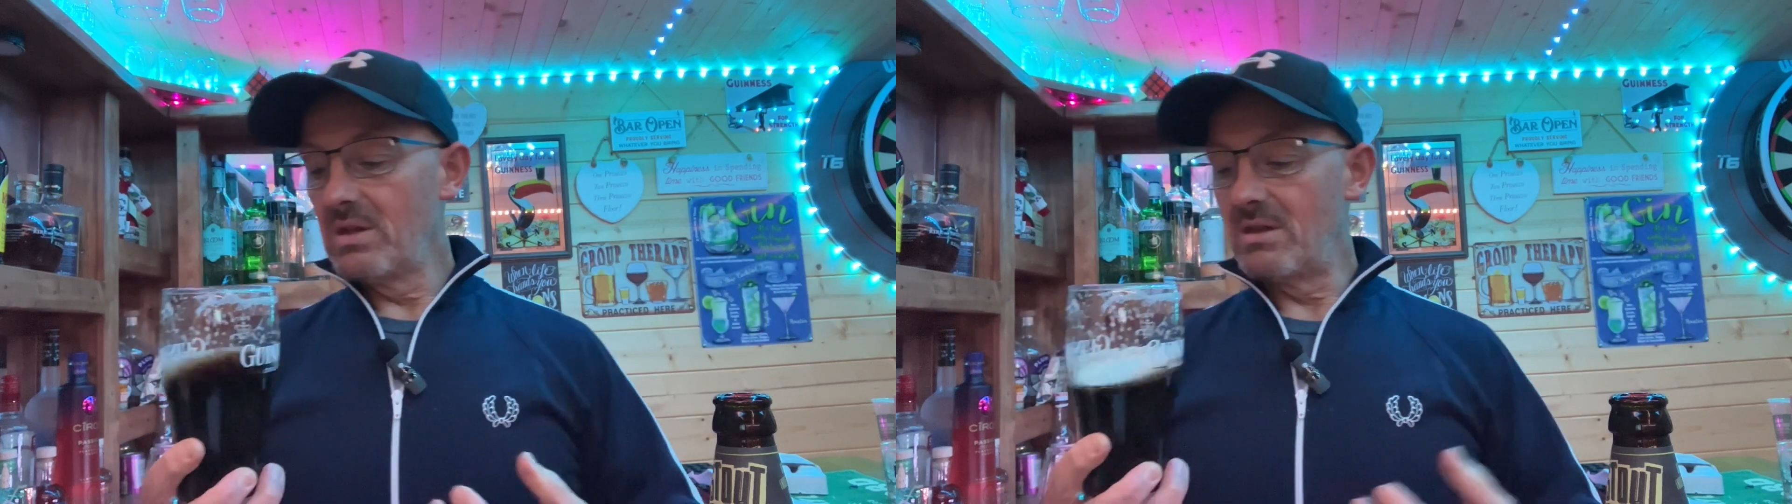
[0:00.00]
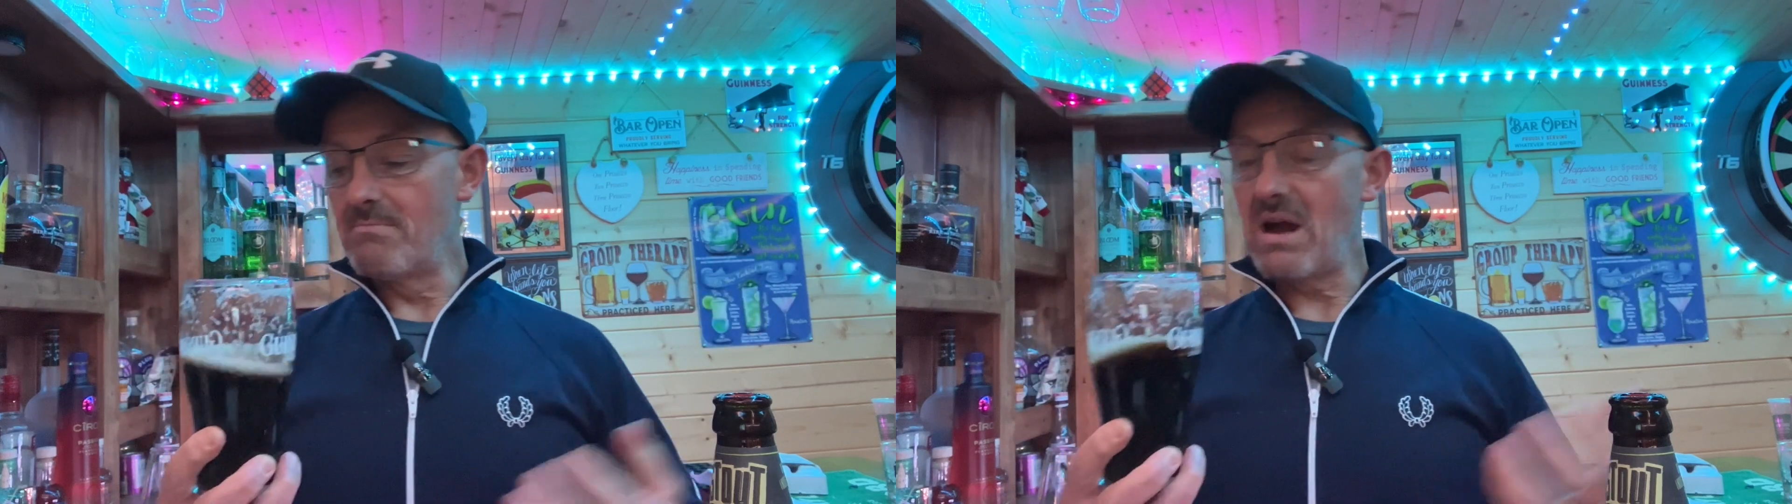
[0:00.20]

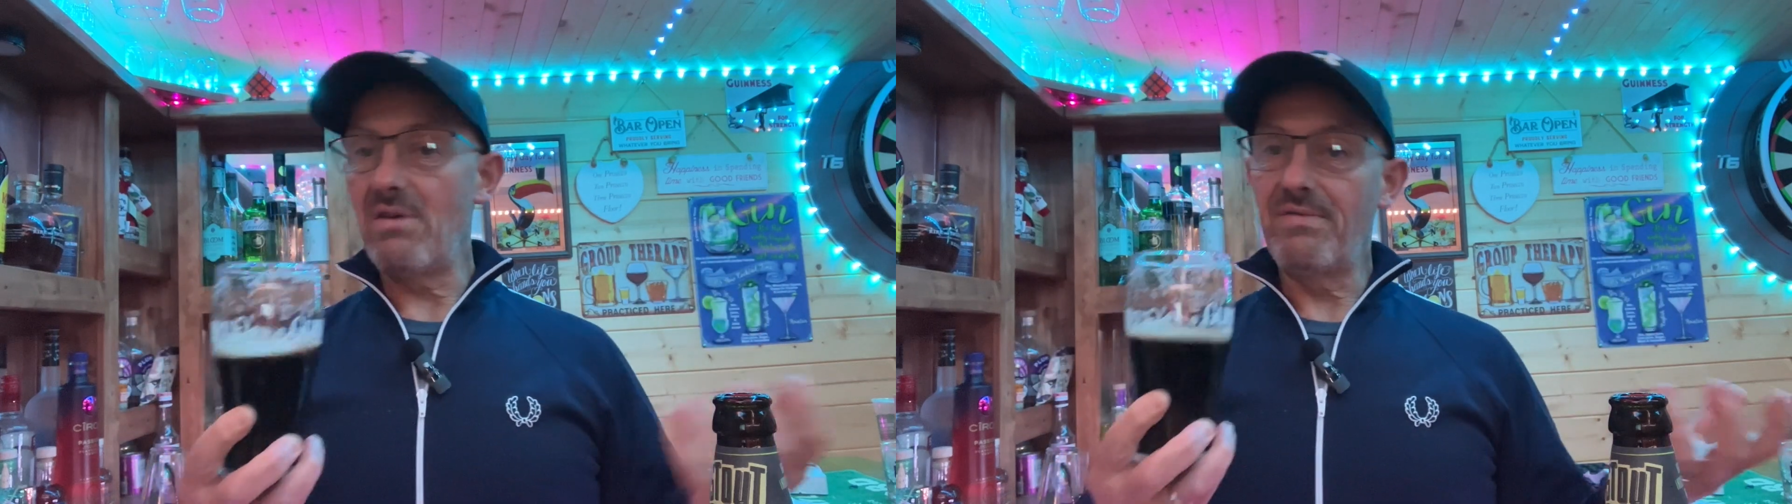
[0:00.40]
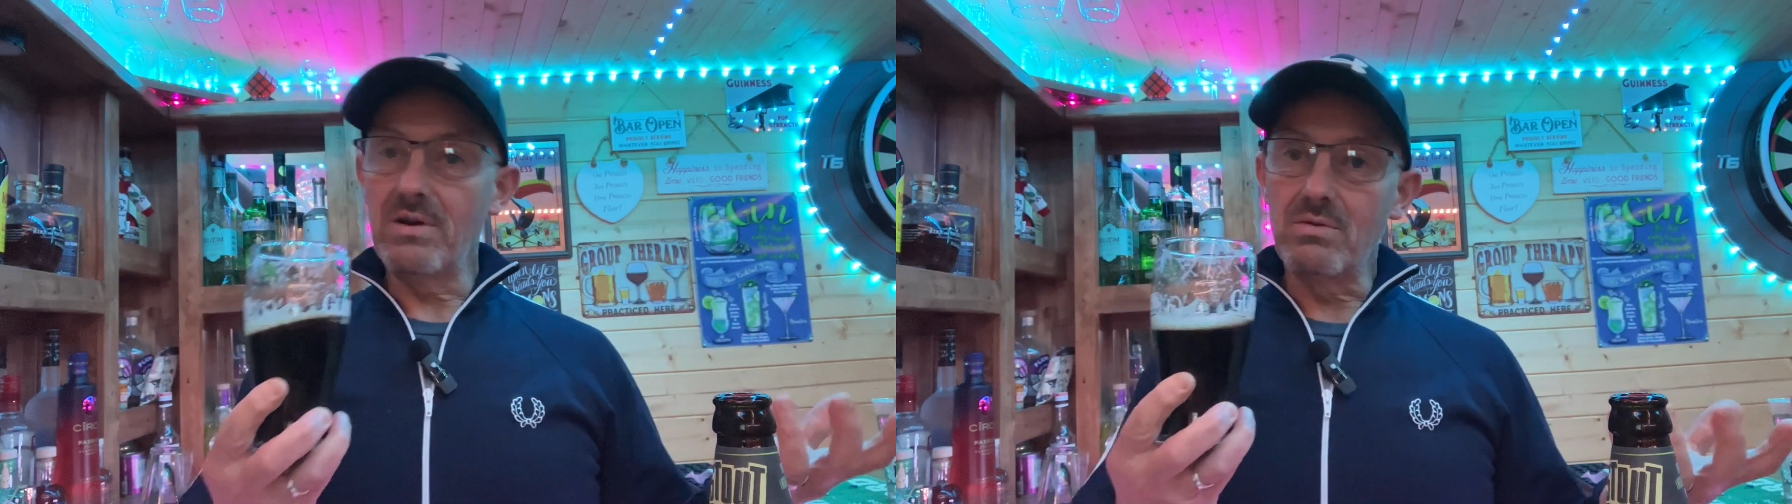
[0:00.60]

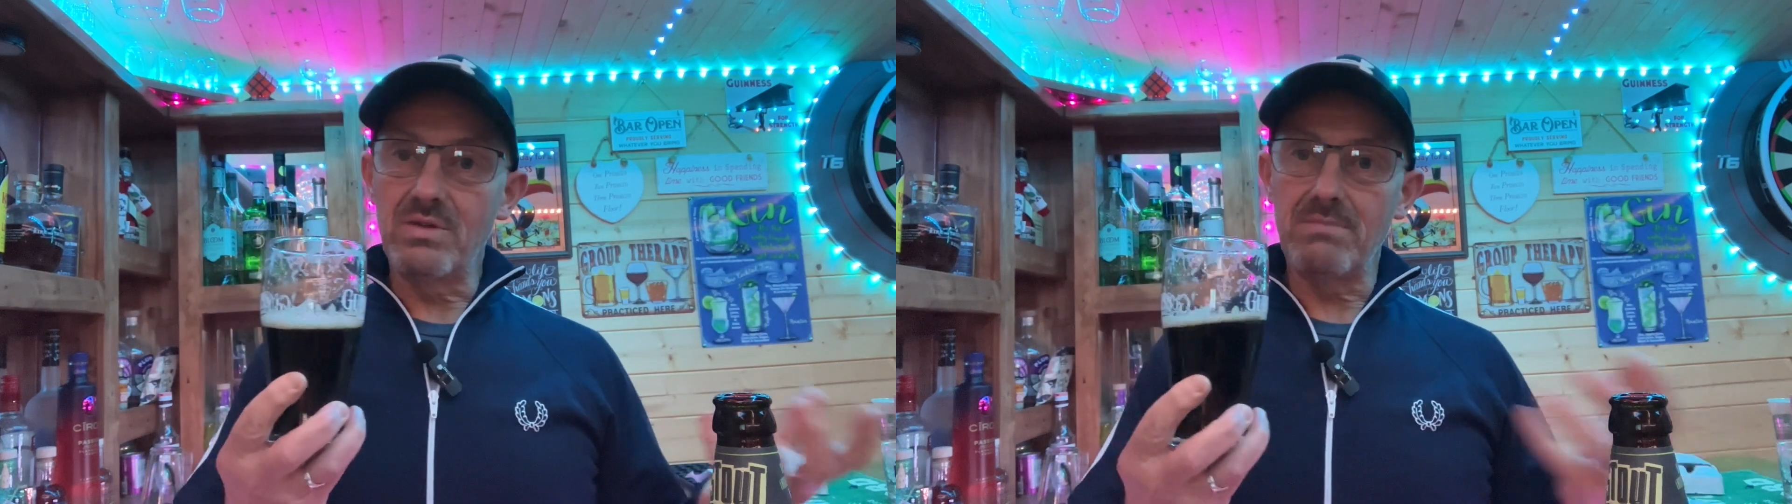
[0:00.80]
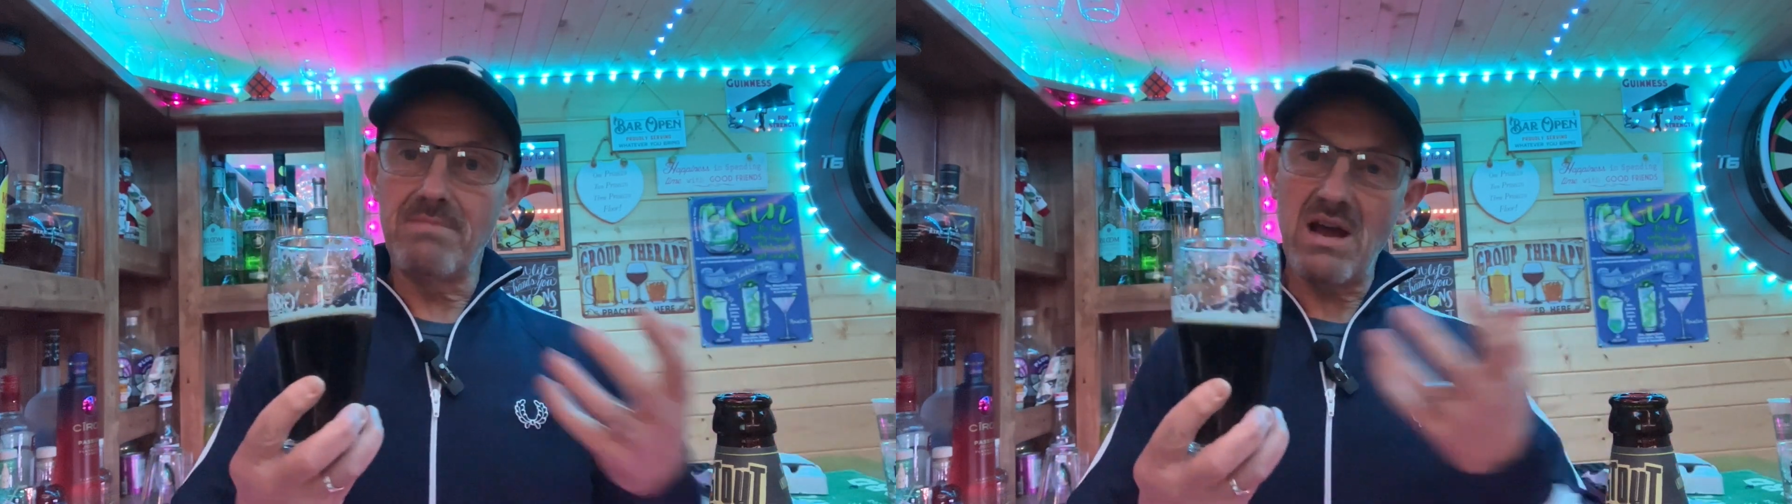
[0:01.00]

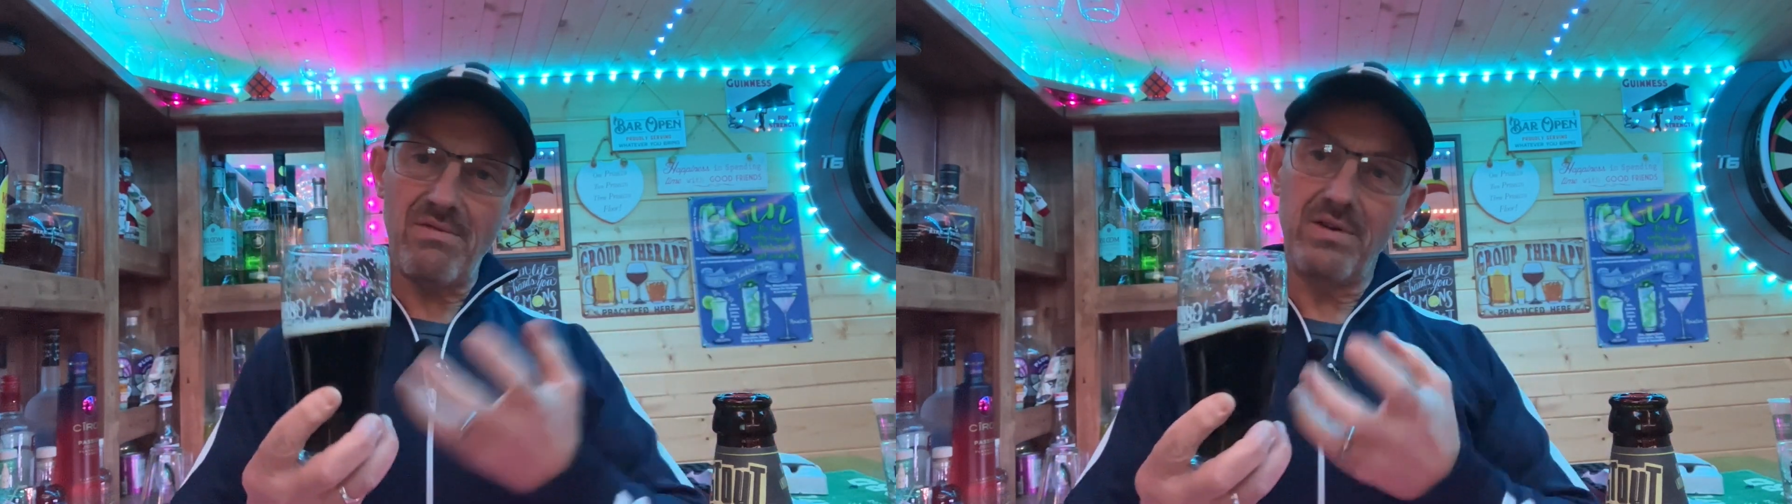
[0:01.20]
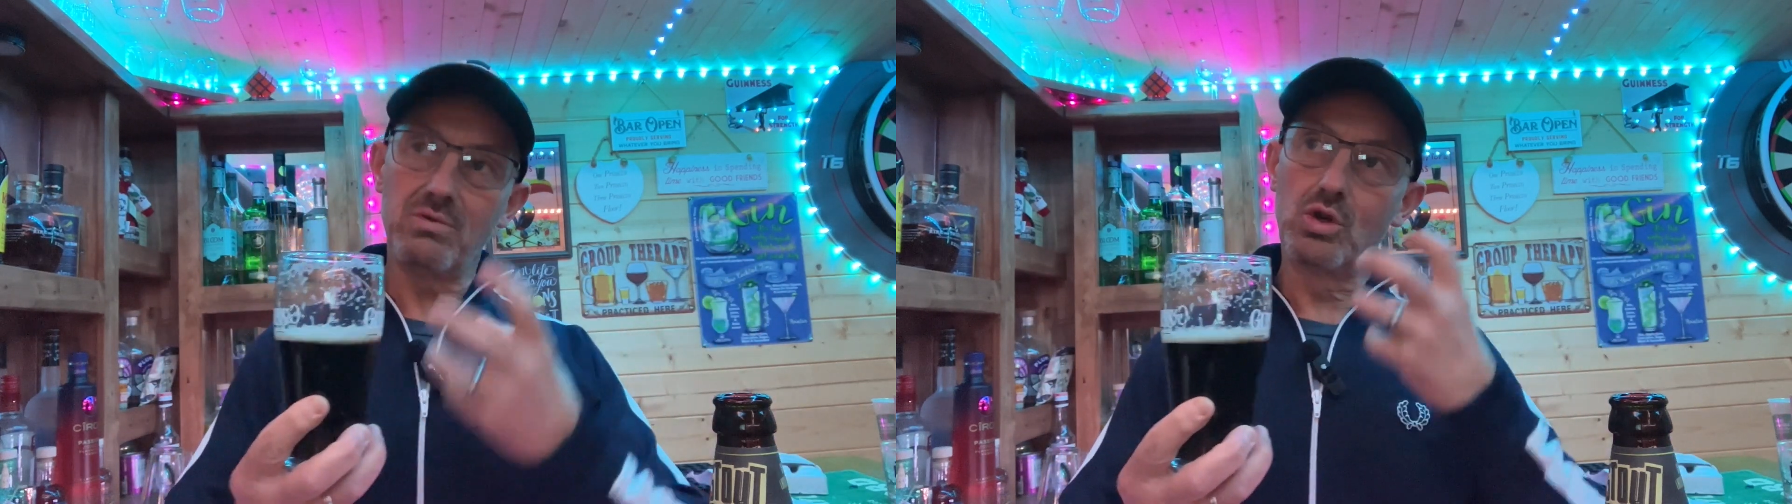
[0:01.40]
mouthfeel's